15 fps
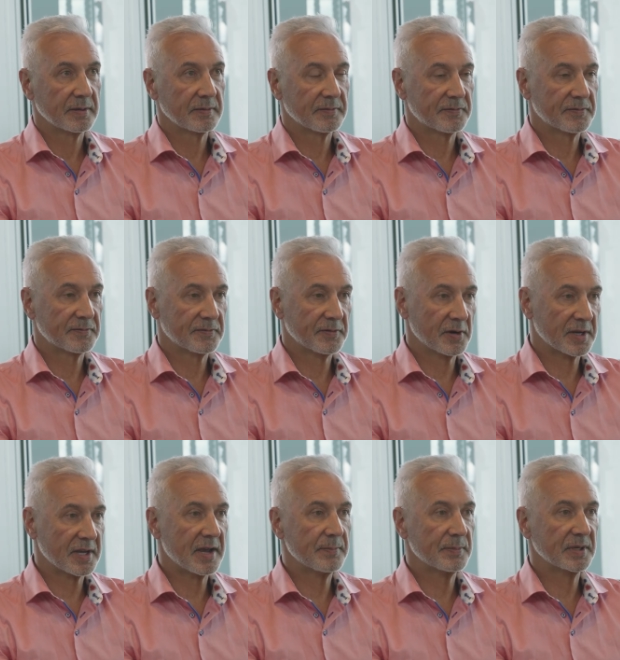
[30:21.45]
for a
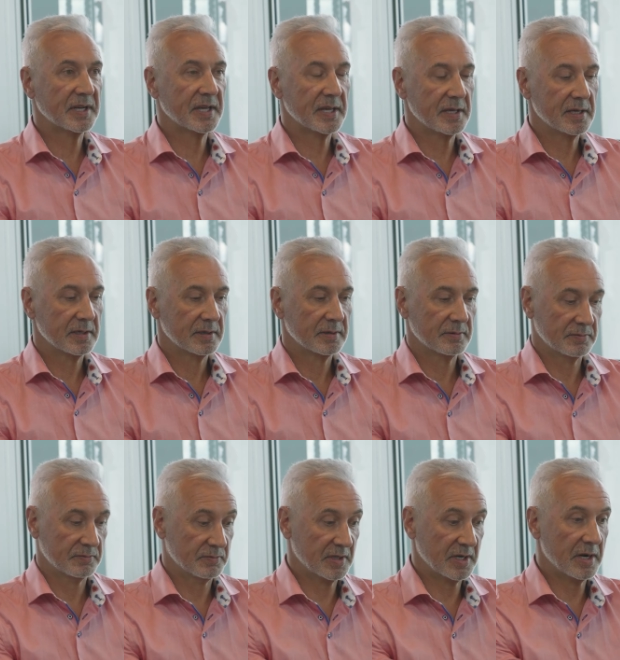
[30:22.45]
company
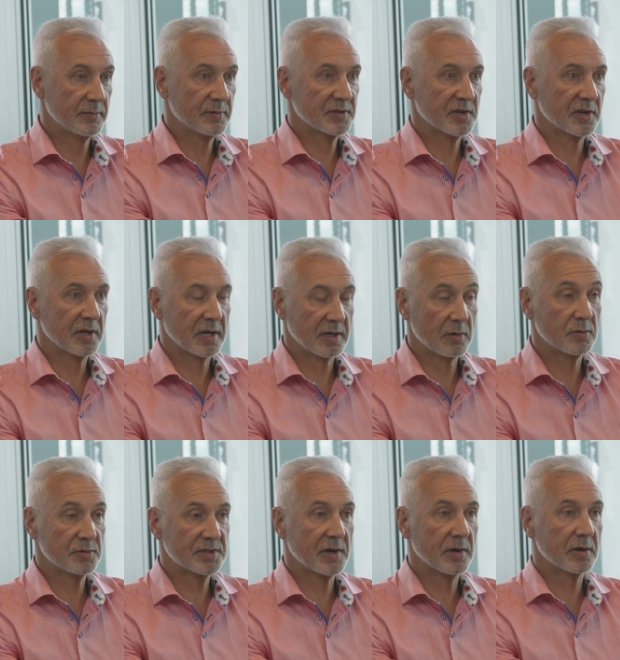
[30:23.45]
that I was a, uh,
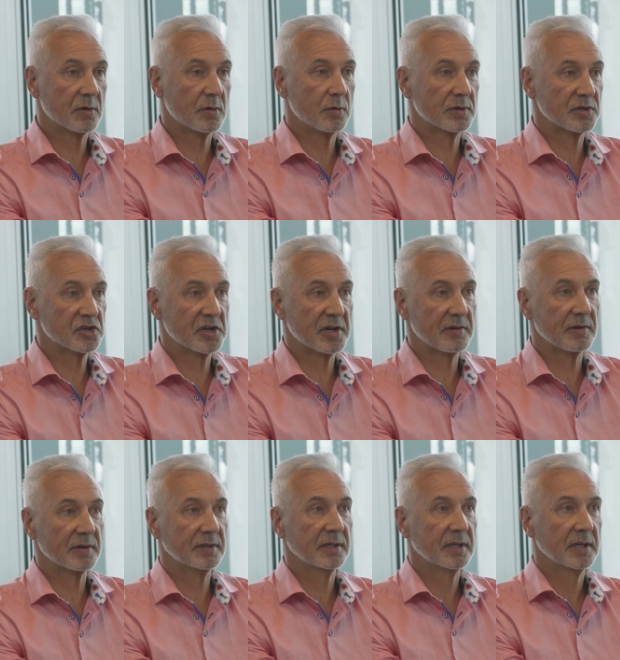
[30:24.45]
also a quarter share
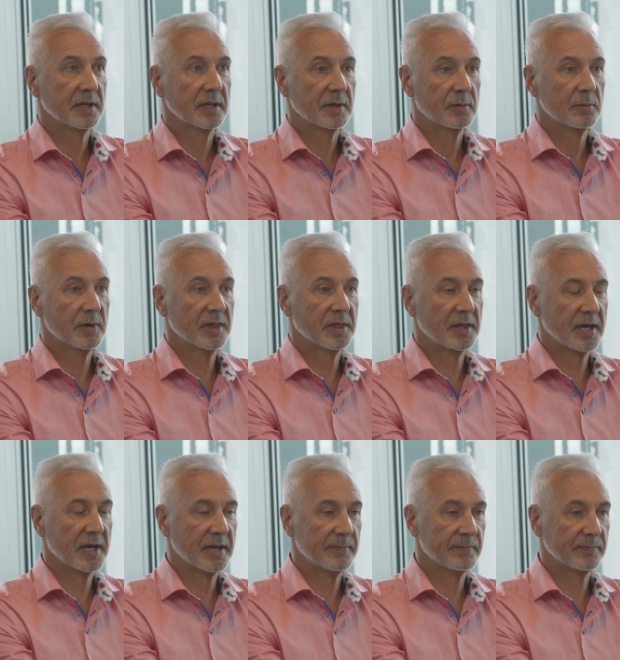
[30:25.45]
in with,
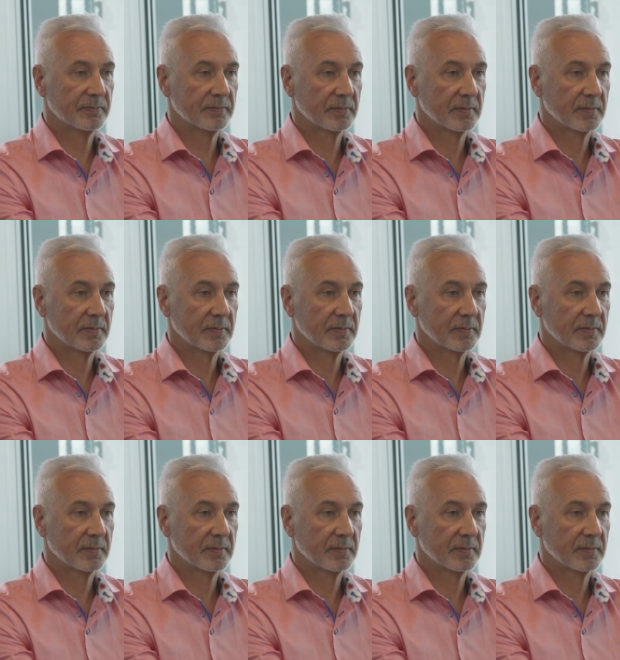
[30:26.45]
um,